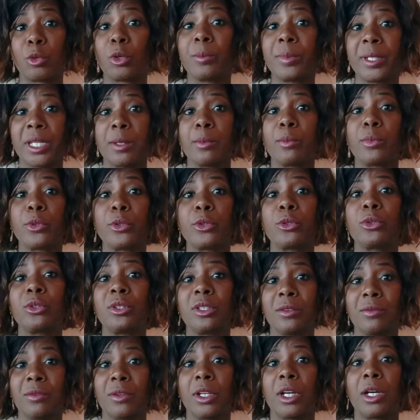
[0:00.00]
be able to
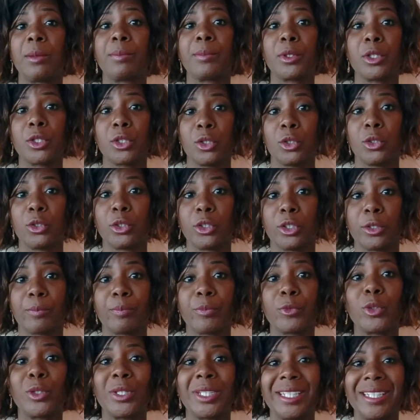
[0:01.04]
develop your
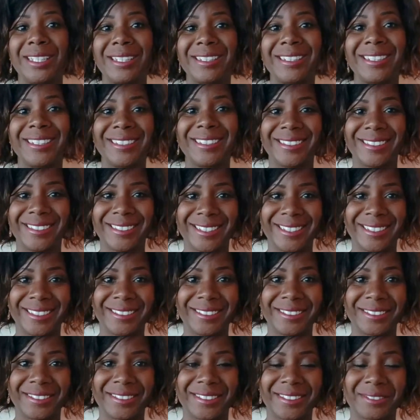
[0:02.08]
unique
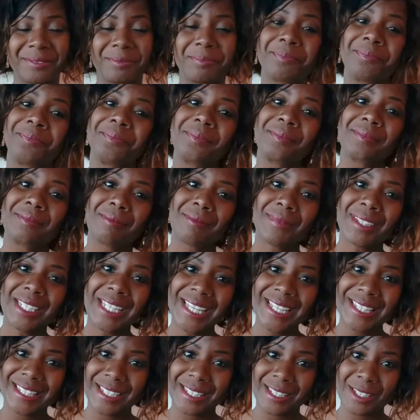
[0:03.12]
skills.
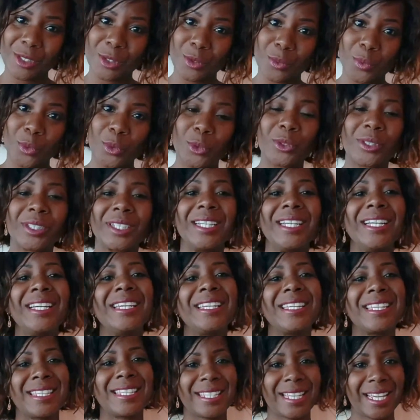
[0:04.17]
This is Ruth
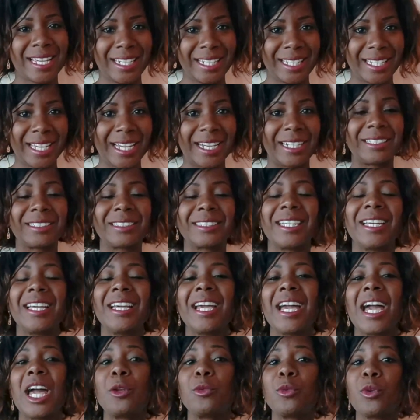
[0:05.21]
signing out
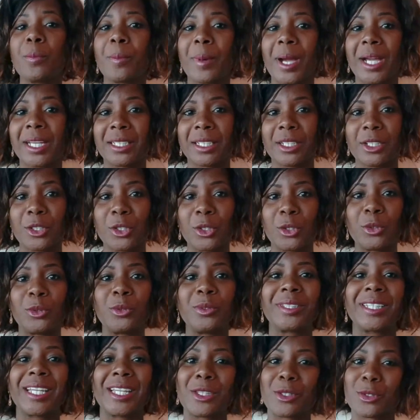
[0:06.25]
and reminding you
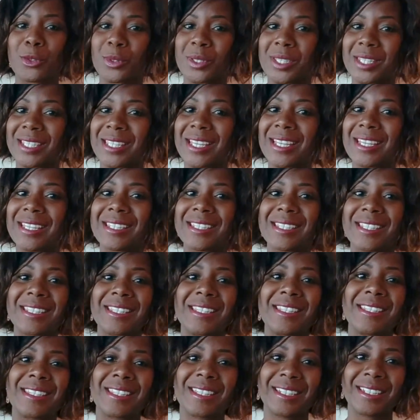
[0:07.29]
that success
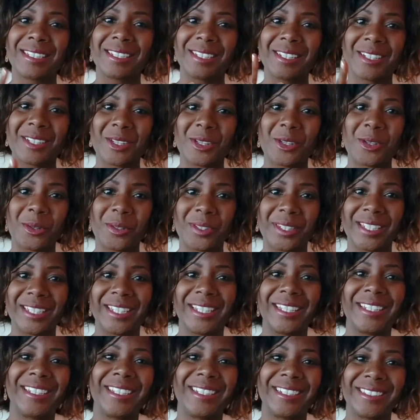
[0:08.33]
is in your
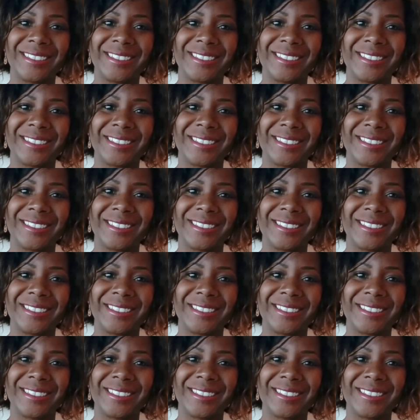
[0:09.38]
DNA.